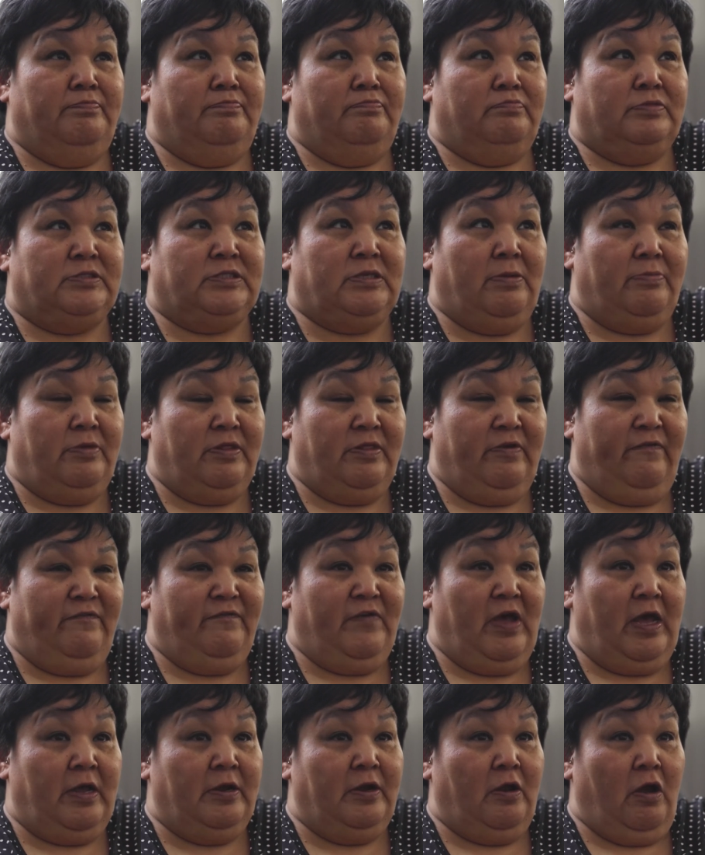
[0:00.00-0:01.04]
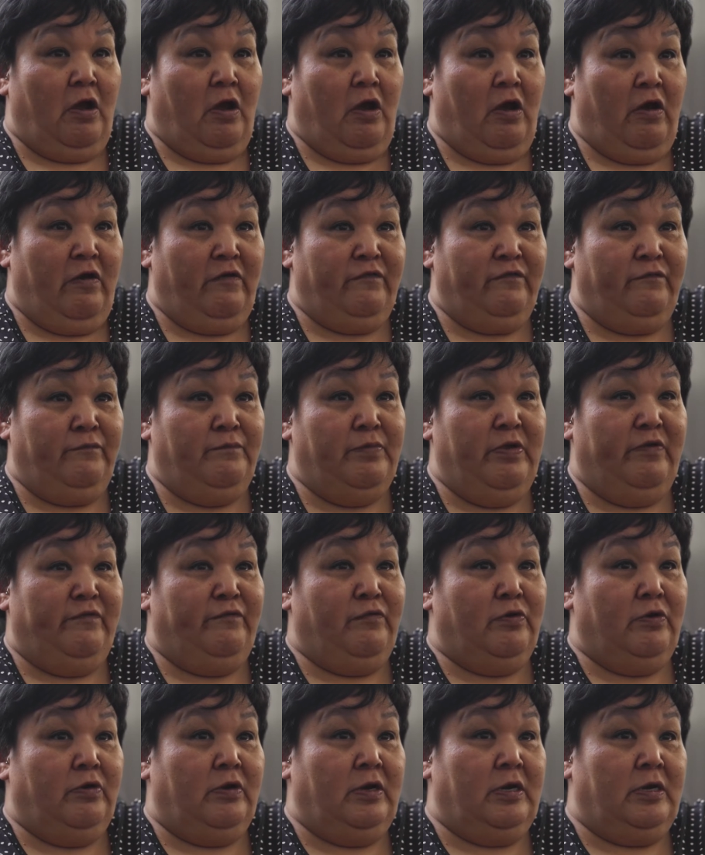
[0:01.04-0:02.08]
some of the fat off
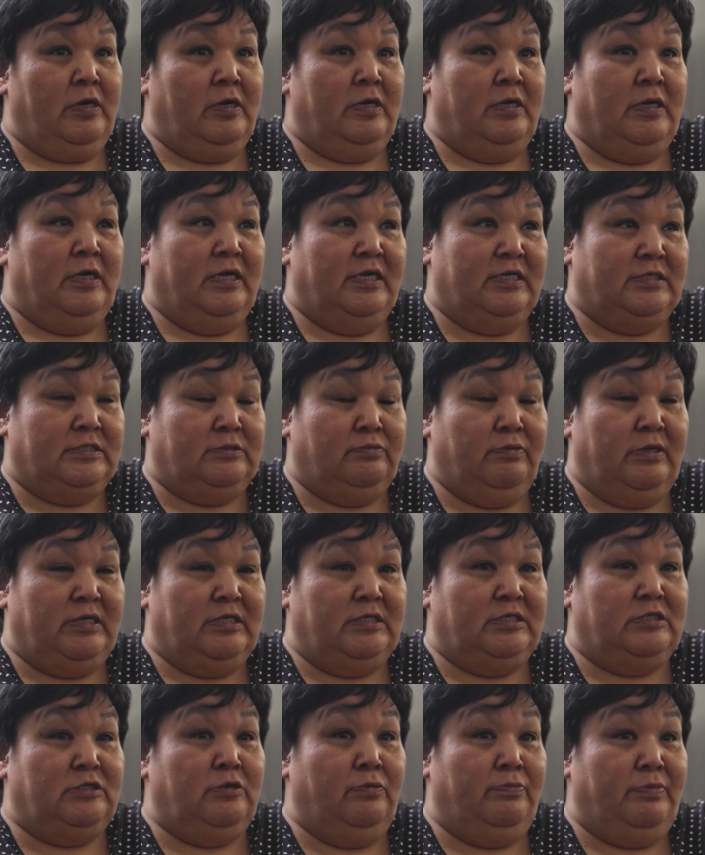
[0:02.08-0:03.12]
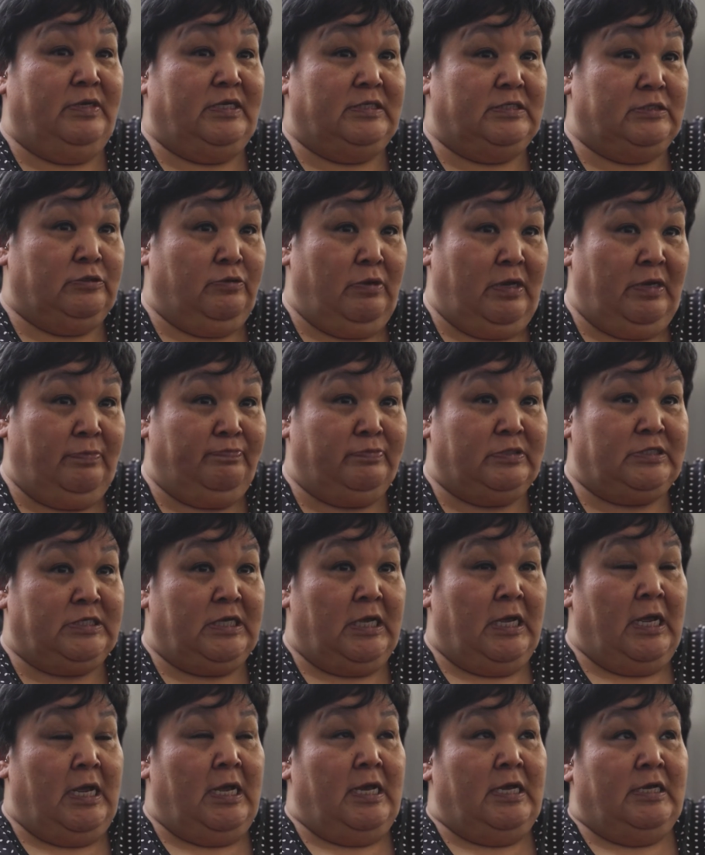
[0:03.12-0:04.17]
before it's ready to be scraped.
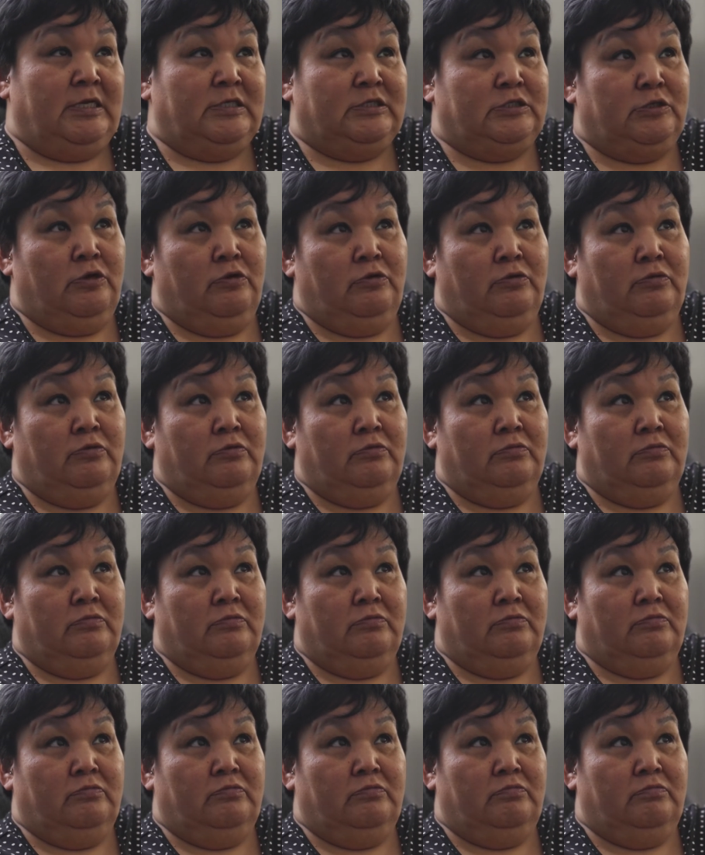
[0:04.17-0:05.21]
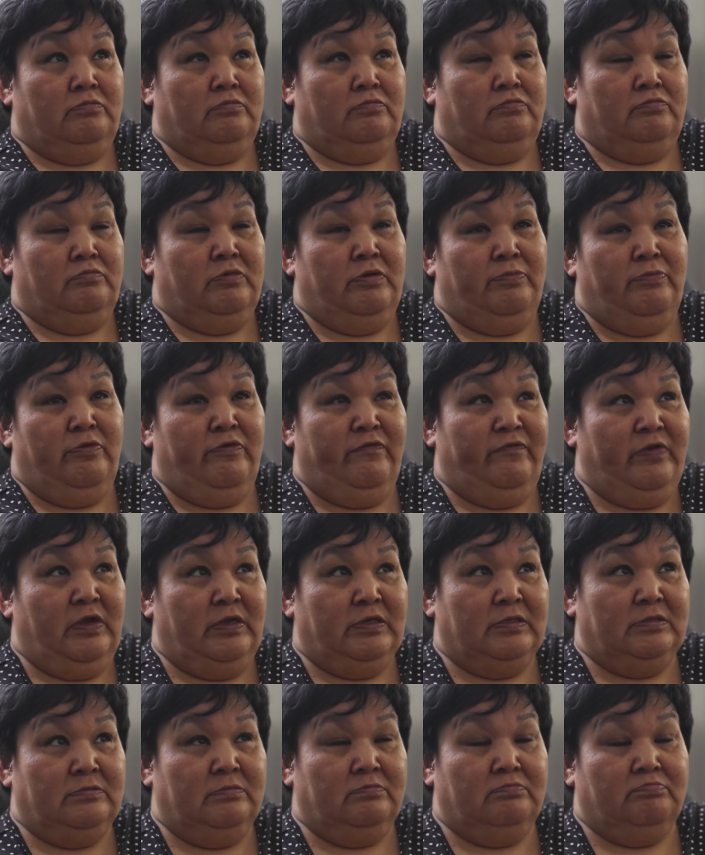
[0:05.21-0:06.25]
So
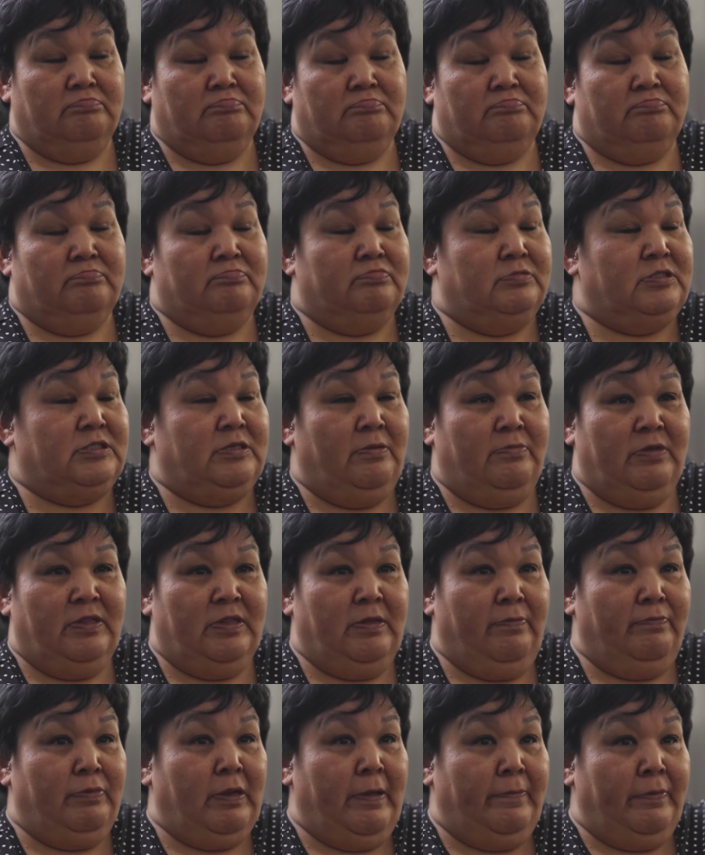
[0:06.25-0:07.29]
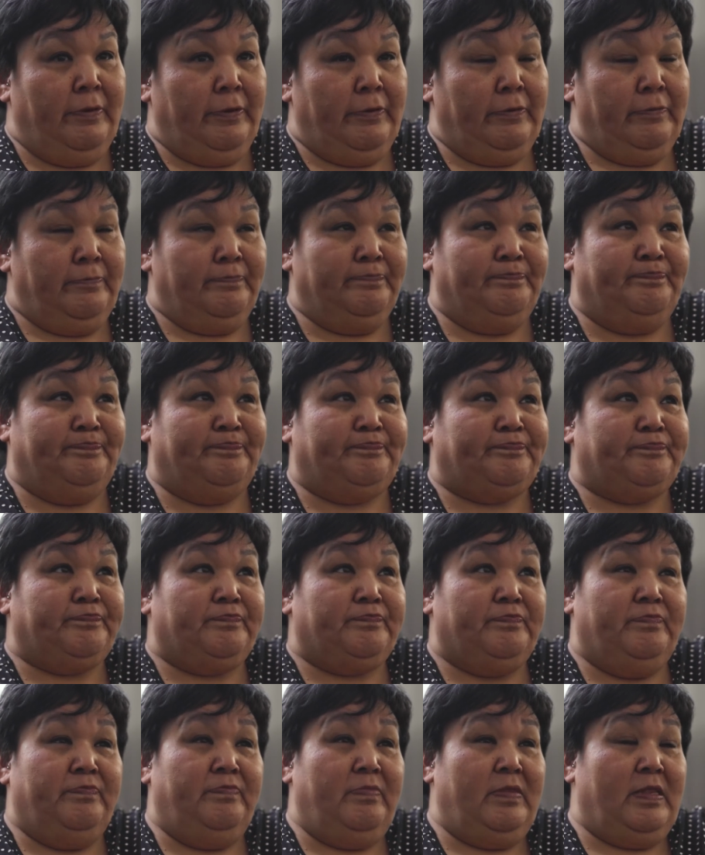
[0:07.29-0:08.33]
removing some of the blubber,
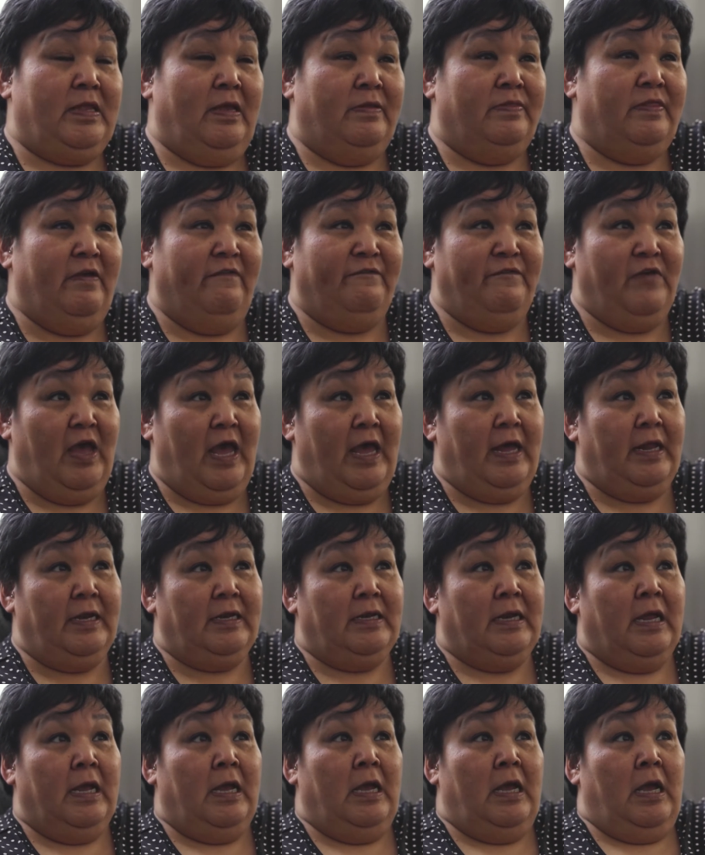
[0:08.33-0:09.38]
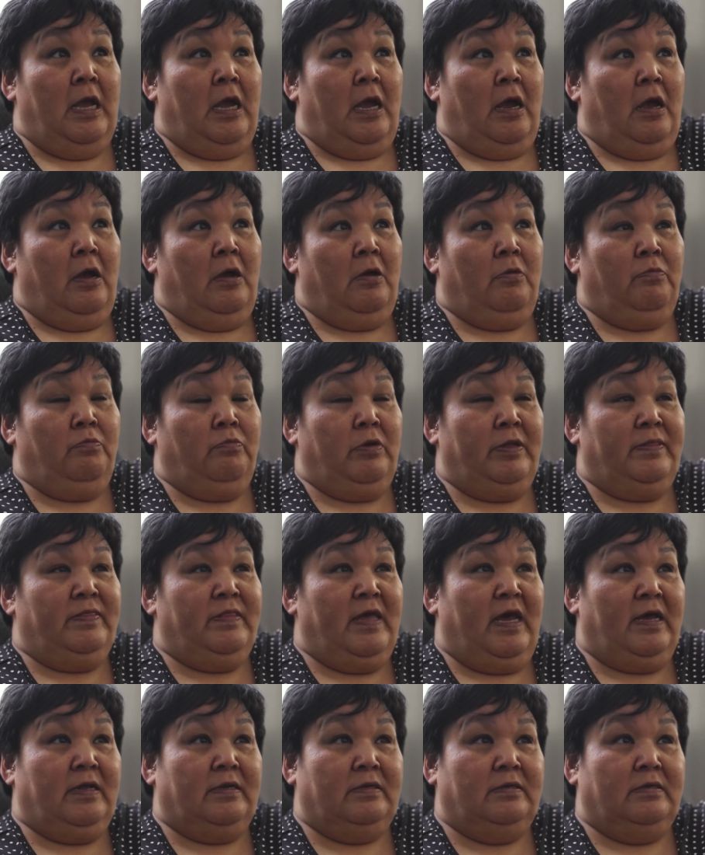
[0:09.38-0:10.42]
the fat, when
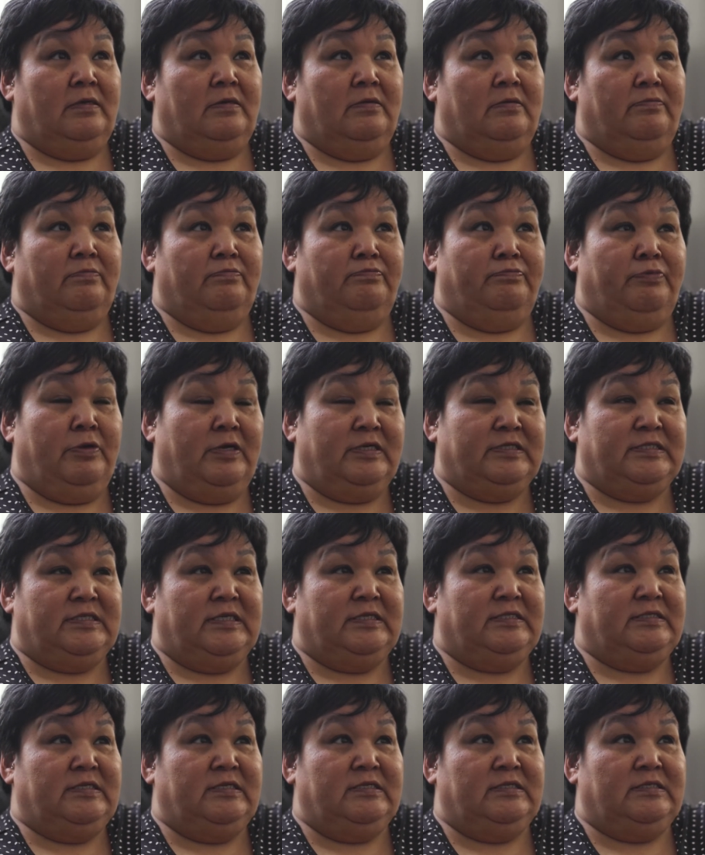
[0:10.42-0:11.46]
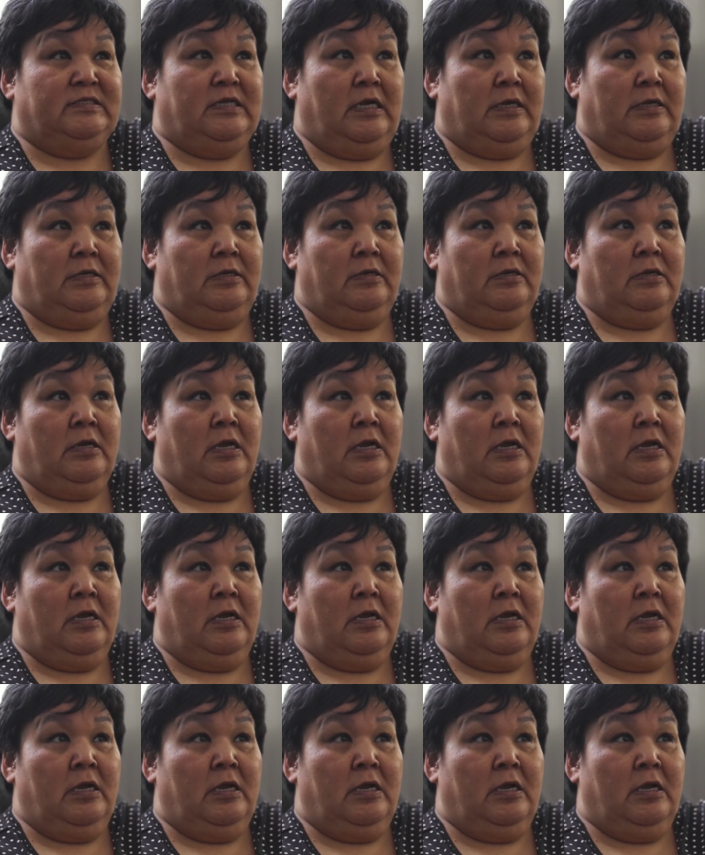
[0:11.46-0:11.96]
that process is done,